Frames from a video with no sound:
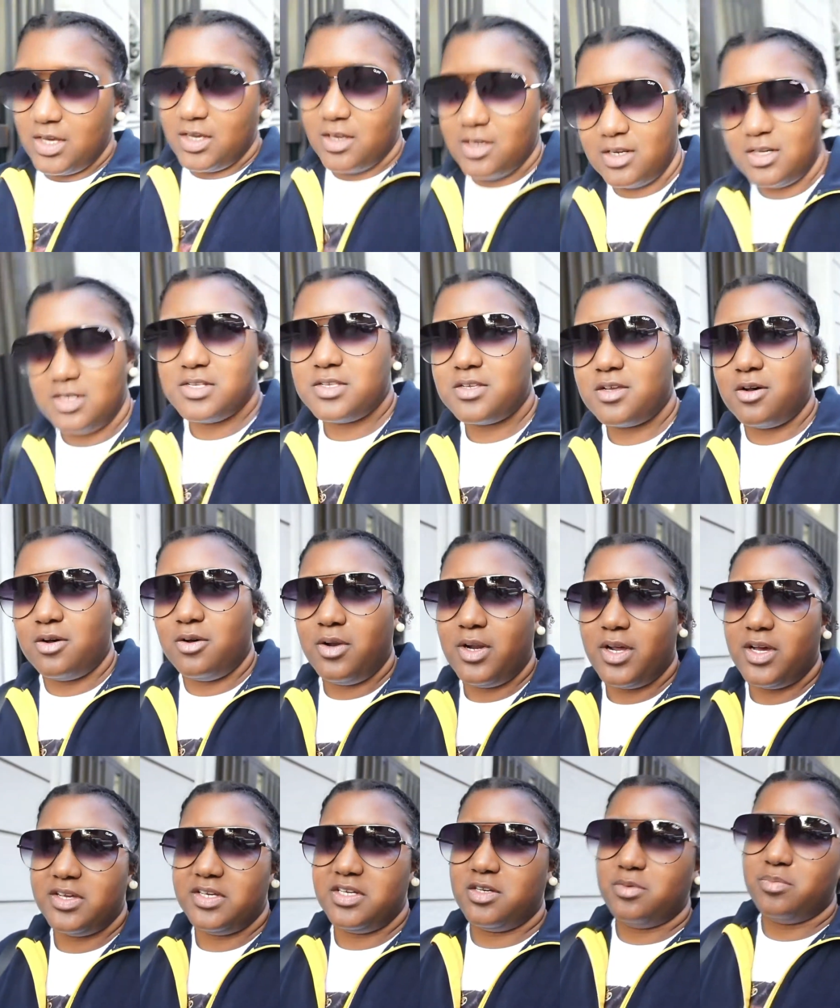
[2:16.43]
It is cold
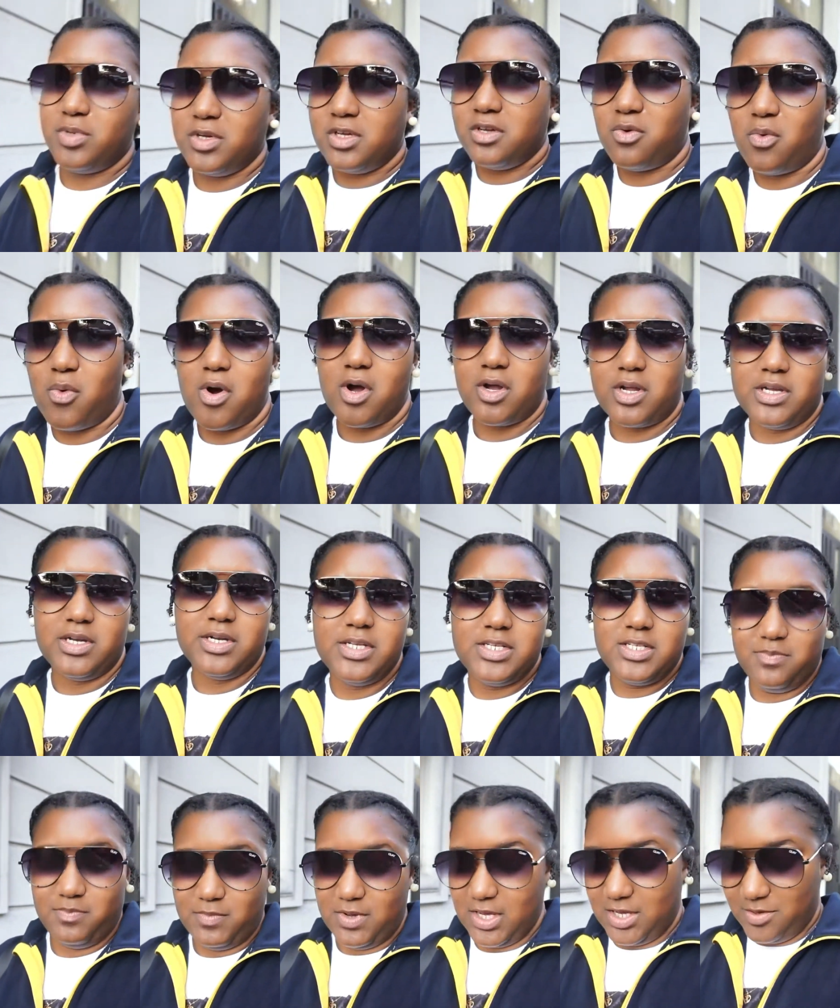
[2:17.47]
out here, but walking
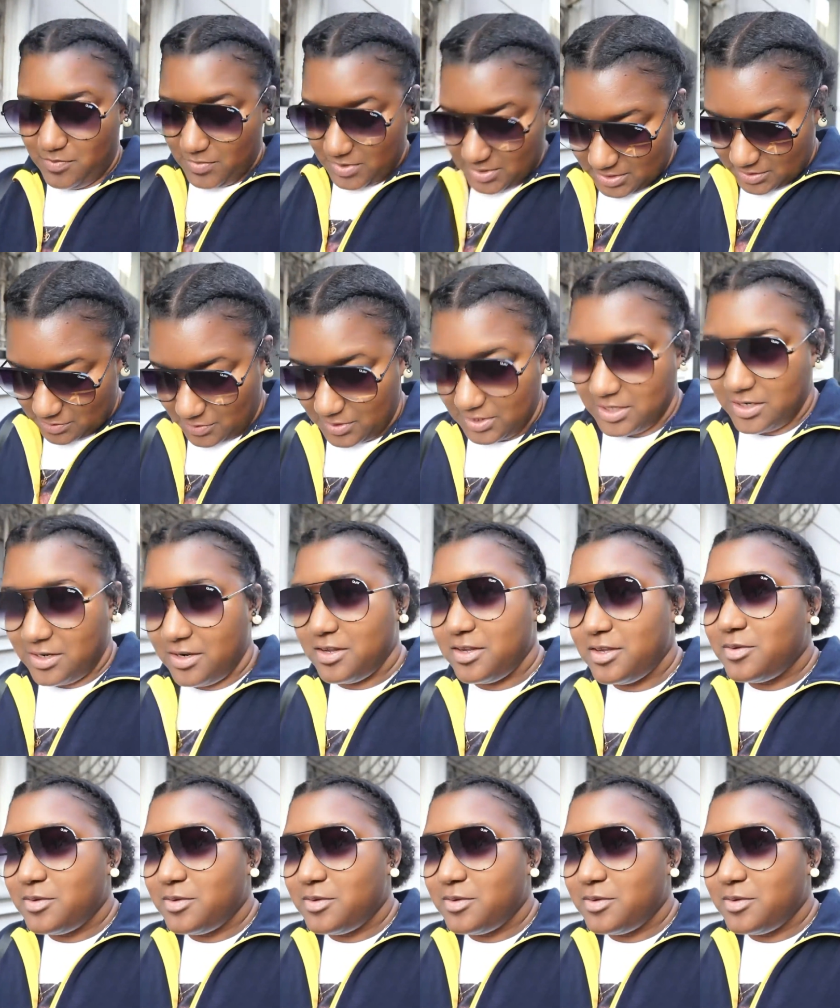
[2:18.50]
is making me sweat.